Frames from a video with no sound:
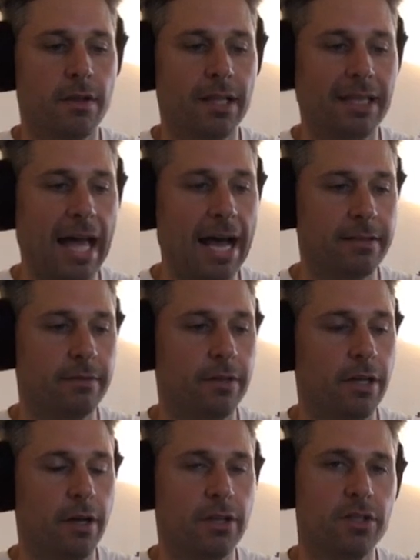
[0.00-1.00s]
last
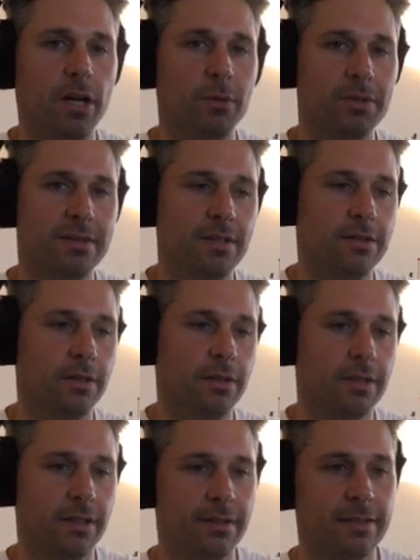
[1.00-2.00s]
video I shot with Caesar.
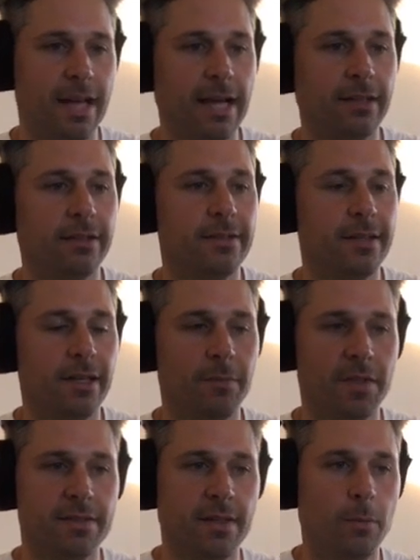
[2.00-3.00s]
Exactly set up
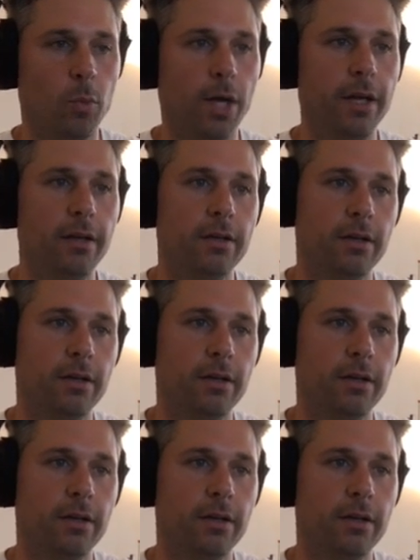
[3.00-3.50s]
the same way.